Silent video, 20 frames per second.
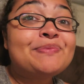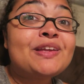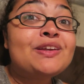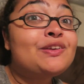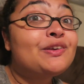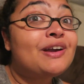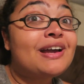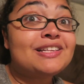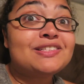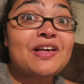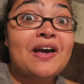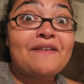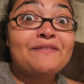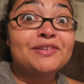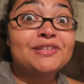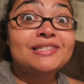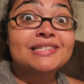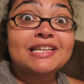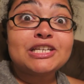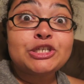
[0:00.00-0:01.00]
You guys will have
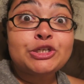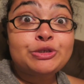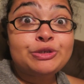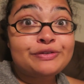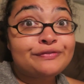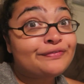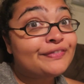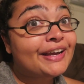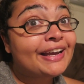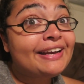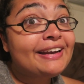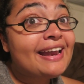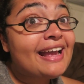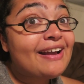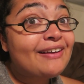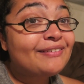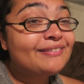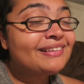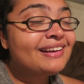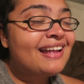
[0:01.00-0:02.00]
to stay tuned to find
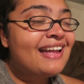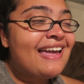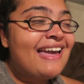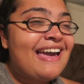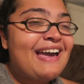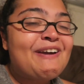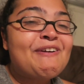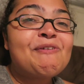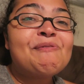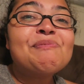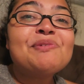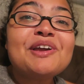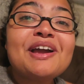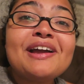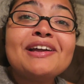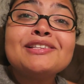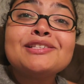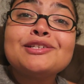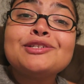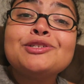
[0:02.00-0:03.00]
out. hope you
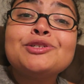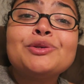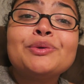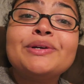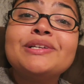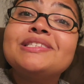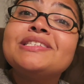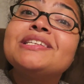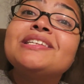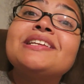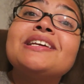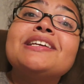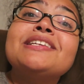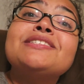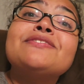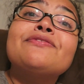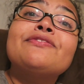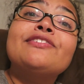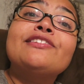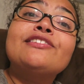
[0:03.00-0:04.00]
guys enjoyed
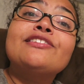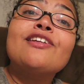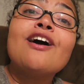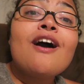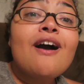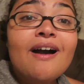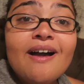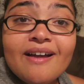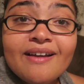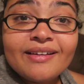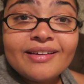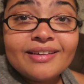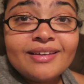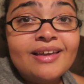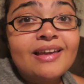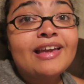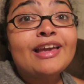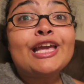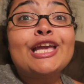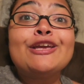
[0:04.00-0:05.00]
today's vlog.
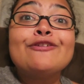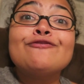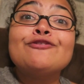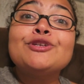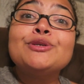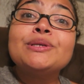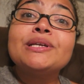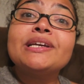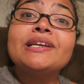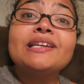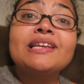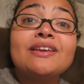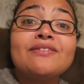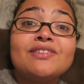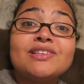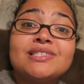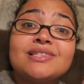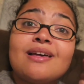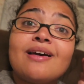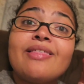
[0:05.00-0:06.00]
If you did, give
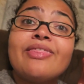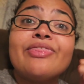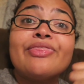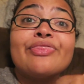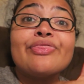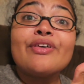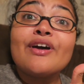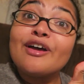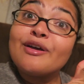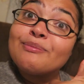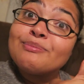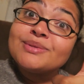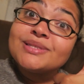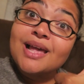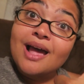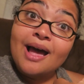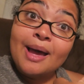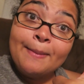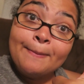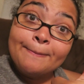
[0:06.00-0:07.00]
us a thumbs
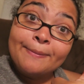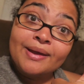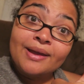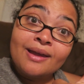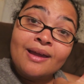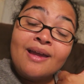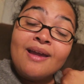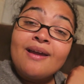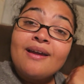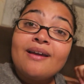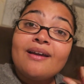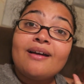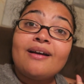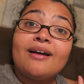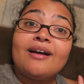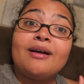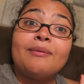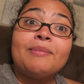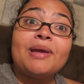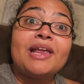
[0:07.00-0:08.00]
up.
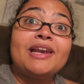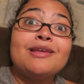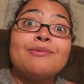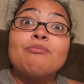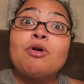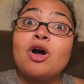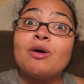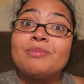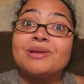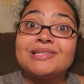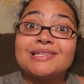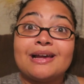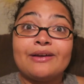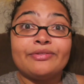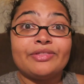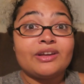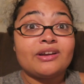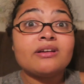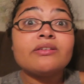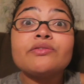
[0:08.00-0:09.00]
Um, any mommies
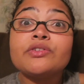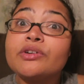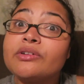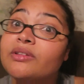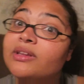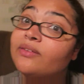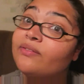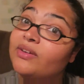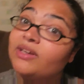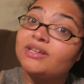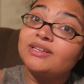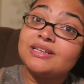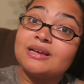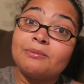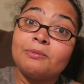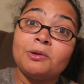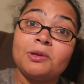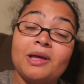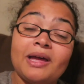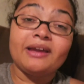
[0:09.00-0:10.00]
out there, if you're living a
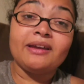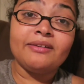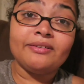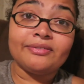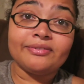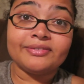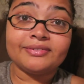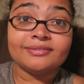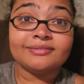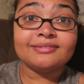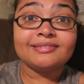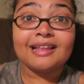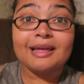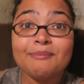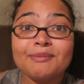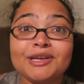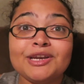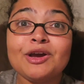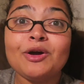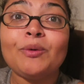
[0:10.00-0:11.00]
double life,
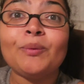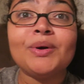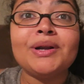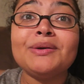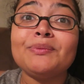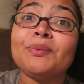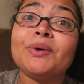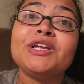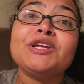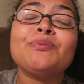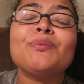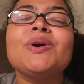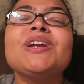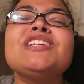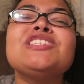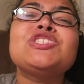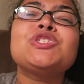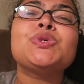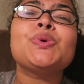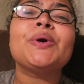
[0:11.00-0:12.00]
let me know. What, what, what
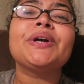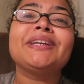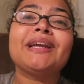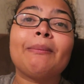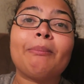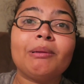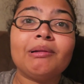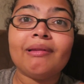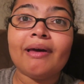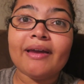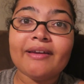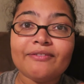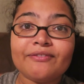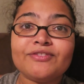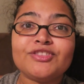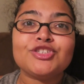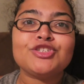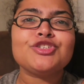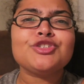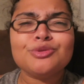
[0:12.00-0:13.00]
is your double life?
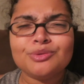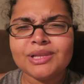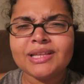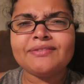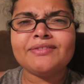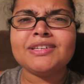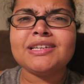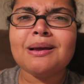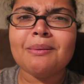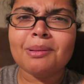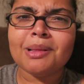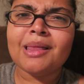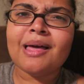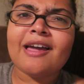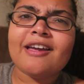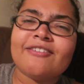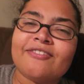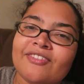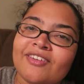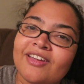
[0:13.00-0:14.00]
Do you live a double
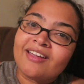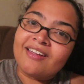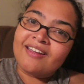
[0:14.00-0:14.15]
life?